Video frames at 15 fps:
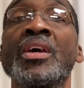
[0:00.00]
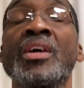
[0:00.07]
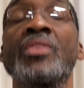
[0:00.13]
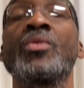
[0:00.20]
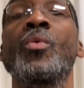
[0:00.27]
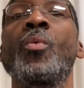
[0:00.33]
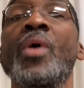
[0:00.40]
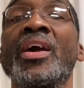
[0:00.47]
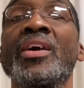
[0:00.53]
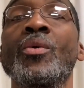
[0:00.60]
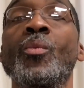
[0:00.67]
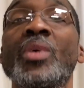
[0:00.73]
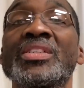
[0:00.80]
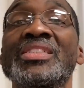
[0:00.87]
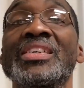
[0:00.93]
in the way
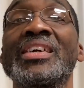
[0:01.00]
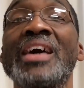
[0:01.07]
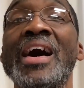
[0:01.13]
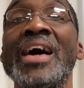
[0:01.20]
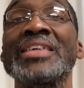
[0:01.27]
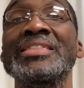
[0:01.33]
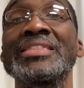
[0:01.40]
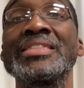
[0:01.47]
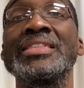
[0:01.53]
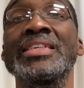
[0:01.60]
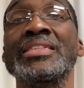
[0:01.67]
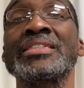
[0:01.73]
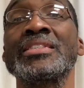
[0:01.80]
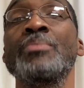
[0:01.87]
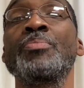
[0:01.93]
in which God
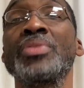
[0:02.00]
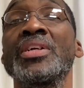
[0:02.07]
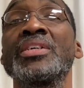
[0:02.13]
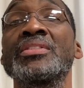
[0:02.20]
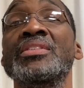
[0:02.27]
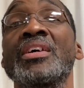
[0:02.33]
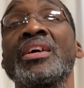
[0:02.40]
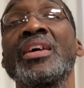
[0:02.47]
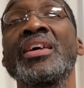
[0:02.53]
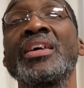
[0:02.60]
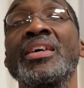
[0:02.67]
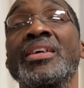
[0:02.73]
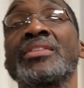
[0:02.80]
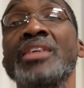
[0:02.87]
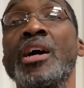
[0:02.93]
disciplines
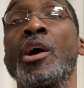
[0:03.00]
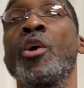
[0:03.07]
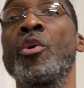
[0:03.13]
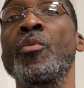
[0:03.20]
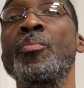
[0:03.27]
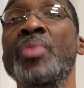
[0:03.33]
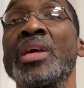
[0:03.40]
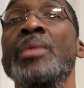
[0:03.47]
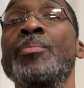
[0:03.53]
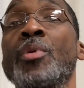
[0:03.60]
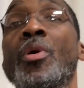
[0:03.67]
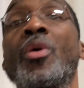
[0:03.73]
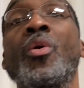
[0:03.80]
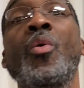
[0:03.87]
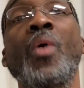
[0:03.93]
his own
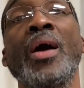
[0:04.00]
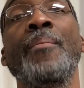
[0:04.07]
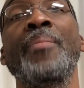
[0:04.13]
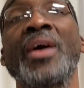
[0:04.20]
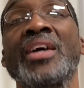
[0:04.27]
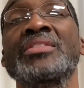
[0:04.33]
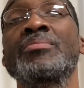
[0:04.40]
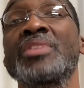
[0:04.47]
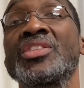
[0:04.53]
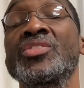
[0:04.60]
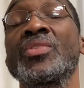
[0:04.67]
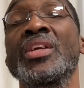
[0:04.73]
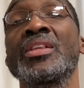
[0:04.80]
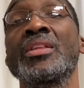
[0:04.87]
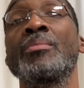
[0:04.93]
people, quite possibly
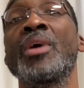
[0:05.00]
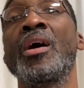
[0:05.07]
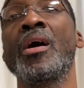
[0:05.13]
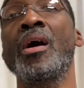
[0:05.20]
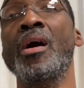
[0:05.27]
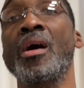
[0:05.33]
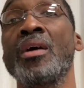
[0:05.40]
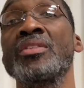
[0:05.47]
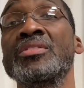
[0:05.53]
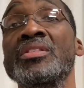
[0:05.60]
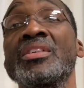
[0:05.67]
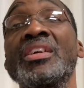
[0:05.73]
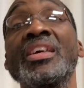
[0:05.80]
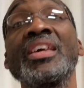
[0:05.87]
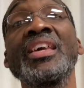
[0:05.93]
treating them
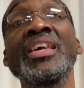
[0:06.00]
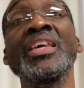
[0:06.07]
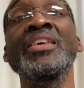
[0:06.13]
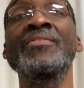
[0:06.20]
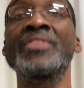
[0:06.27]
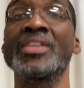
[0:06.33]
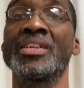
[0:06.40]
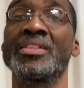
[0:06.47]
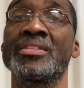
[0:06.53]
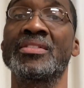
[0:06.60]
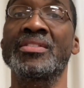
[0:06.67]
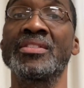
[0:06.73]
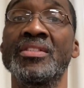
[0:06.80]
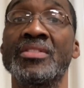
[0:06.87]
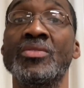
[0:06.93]
harshly, even in a
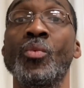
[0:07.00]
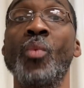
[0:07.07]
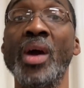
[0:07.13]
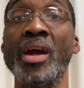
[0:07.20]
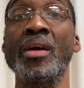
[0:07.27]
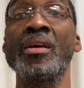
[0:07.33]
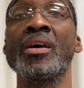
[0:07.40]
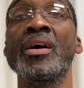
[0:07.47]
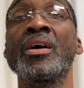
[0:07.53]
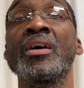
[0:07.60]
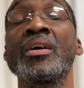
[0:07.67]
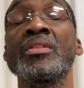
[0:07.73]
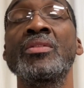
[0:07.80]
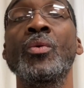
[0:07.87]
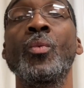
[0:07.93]
season where
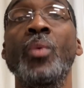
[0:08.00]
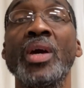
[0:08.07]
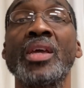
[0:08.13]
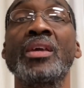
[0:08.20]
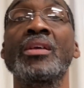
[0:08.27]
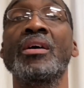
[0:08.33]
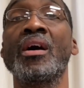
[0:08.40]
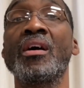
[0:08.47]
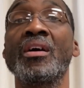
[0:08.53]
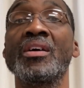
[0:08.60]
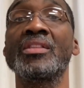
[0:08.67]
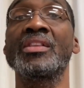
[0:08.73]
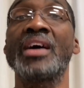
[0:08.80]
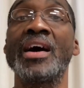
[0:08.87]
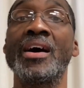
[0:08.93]
the wicked are
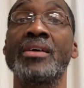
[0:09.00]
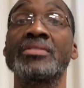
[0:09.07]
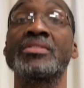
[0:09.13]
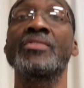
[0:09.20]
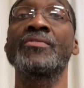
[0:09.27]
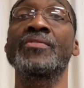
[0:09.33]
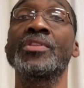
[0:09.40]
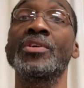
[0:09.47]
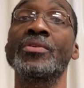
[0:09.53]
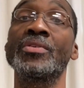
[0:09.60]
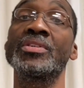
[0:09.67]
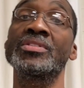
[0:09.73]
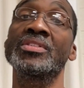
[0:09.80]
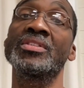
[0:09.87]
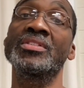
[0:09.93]
allowed to
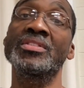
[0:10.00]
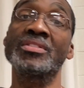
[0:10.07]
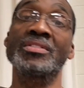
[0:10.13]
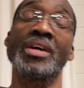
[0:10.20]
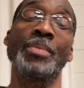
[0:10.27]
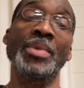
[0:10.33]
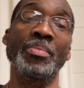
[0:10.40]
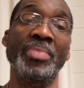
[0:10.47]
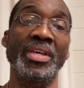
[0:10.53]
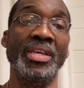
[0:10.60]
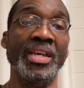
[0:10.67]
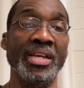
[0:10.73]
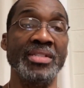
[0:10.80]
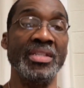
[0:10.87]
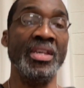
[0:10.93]
flourish. In the psalm that
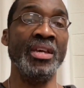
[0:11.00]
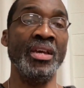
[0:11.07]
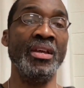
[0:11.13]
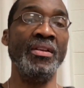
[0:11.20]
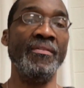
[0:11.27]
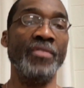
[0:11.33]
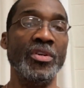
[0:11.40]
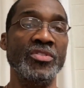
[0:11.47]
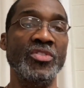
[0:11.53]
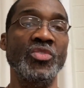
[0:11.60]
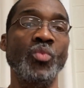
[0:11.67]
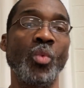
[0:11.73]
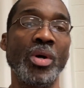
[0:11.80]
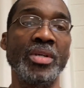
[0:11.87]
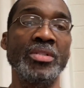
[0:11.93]
begins in verses
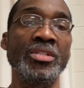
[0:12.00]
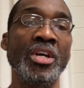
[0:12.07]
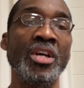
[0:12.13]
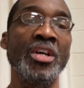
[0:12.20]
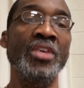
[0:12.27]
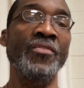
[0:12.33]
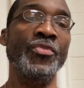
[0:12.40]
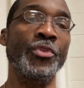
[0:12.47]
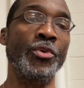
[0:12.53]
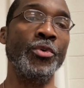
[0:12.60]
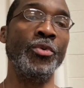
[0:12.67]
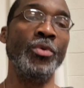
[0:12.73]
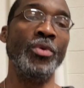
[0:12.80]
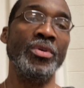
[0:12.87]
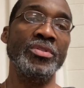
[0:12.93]

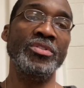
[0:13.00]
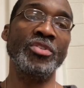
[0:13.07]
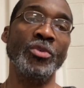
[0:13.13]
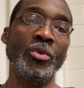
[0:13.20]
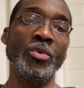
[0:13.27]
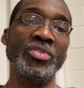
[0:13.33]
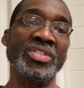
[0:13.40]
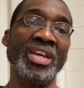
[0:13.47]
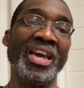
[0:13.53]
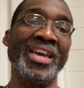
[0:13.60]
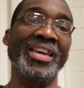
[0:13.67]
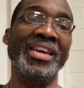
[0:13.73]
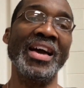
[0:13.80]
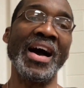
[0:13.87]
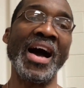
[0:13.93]
1-2,
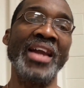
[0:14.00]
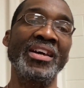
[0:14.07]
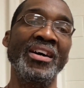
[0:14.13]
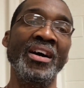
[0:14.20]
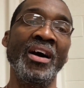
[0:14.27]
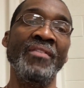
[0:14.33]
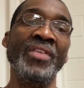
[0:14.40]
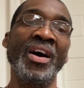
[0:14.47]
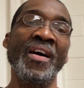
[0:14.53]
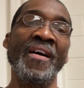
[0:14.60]
saying, God of